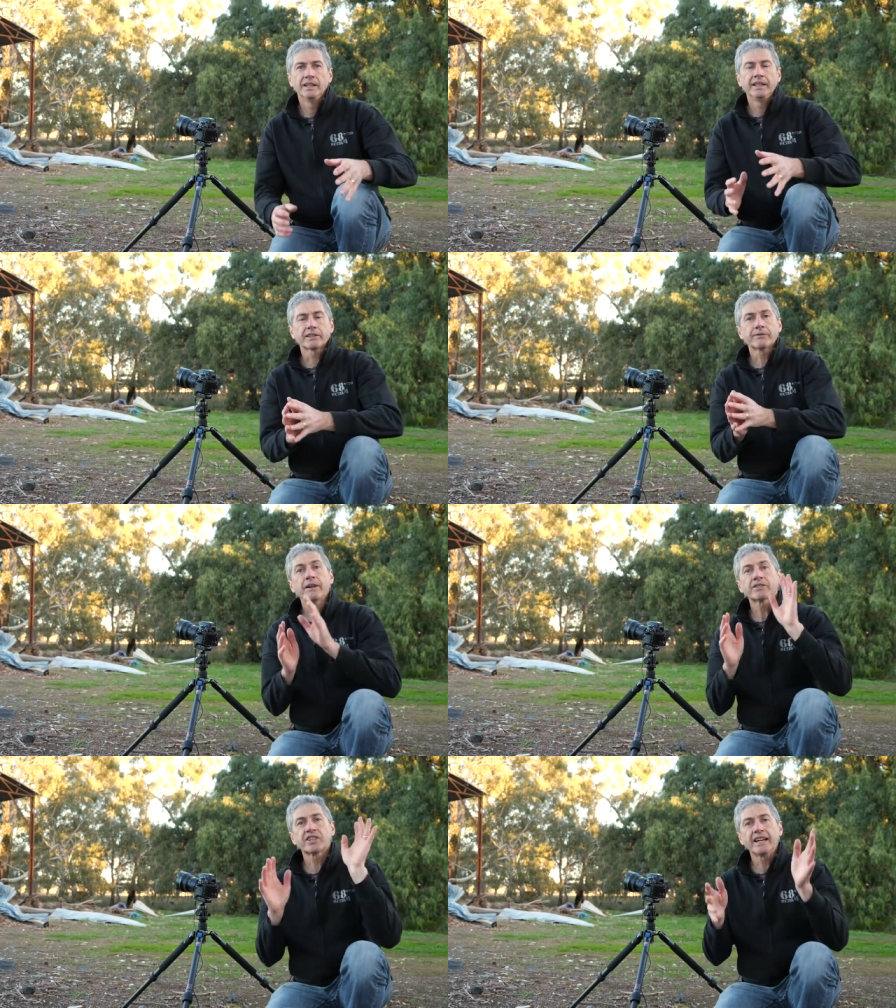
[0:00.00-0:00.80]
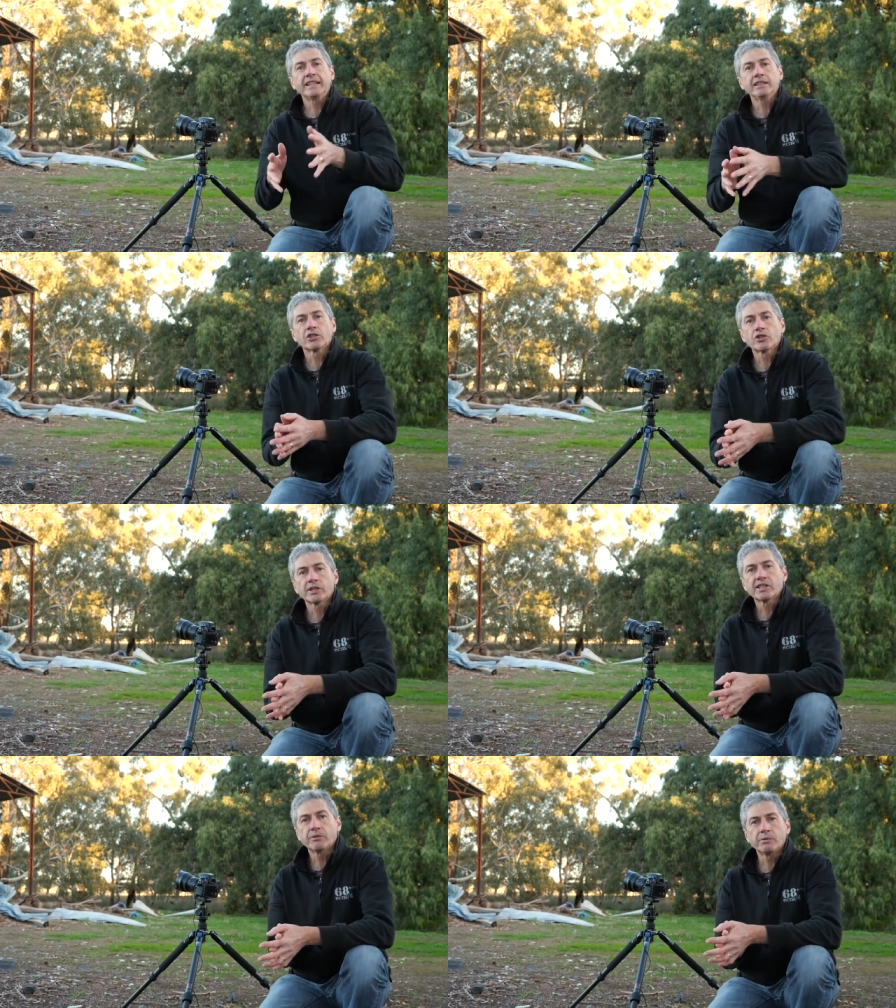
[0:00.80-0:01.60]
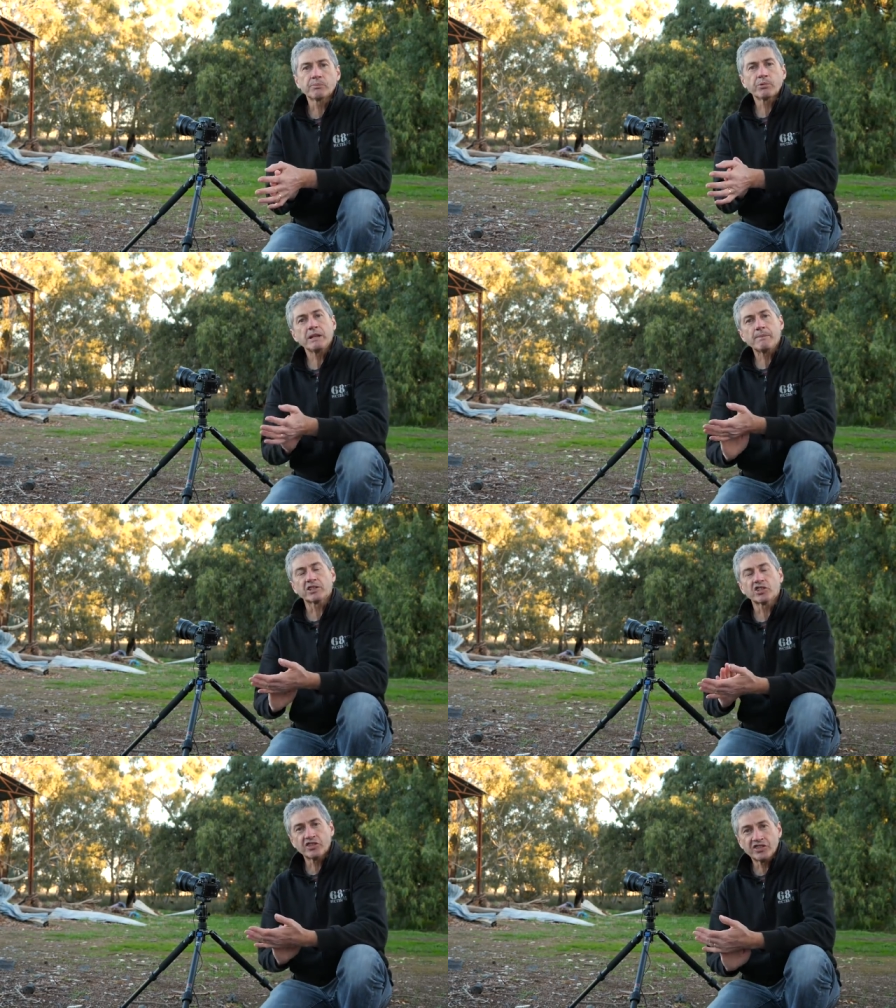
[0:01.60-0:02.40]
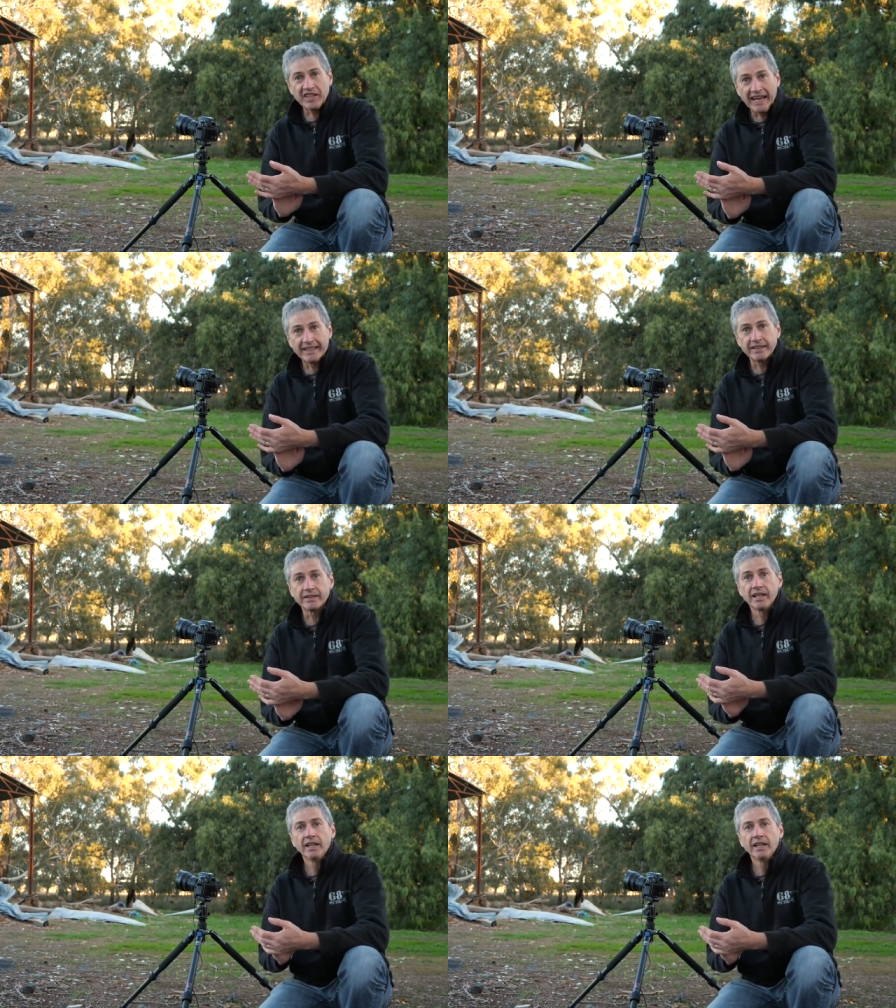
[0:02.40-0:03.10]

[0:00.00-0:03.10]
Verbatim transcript: Now, as far as taking the shots, it was pretty much standard